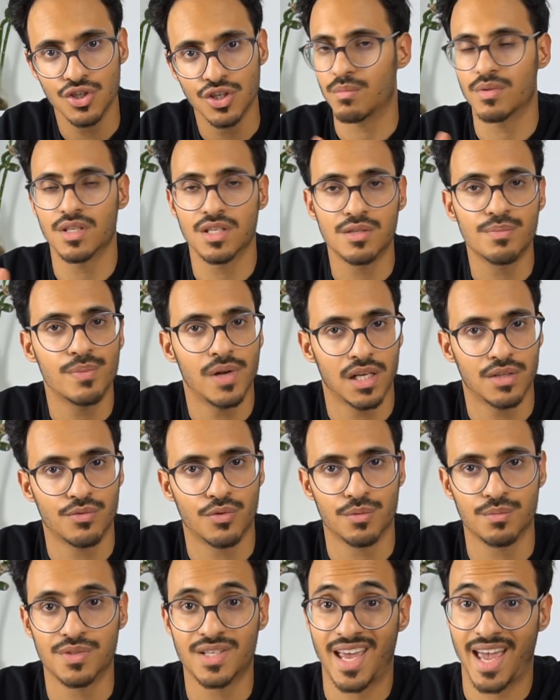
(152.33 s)
I mean, these
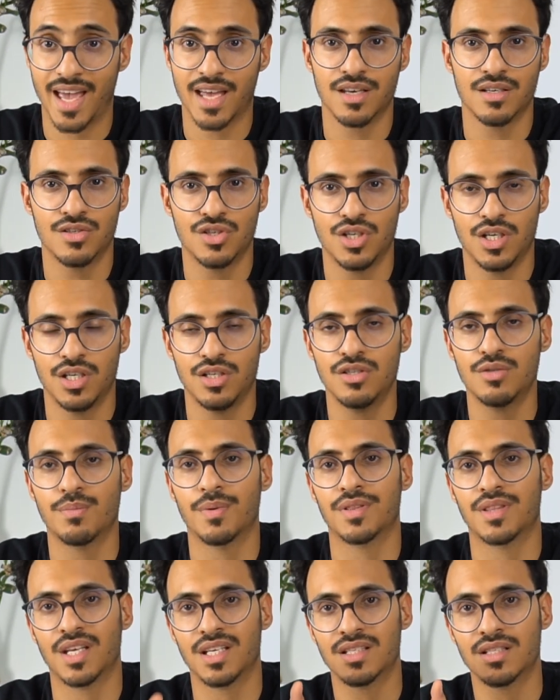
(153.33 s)
platforms can change,
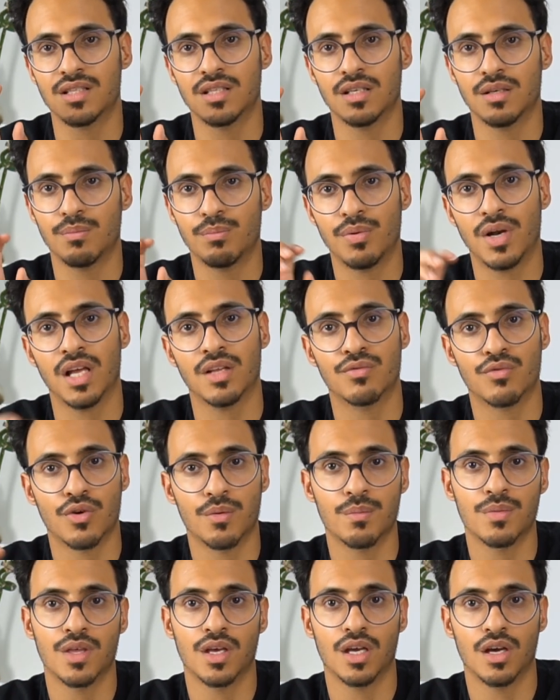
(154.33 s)
but that's the
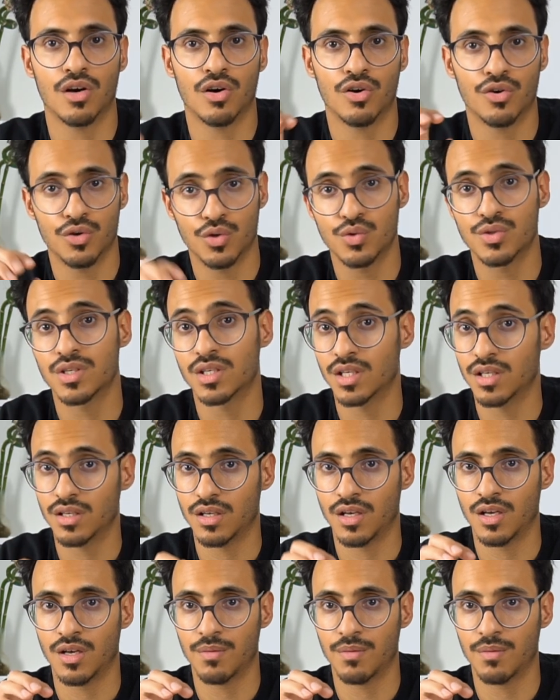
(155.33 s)
platform they are using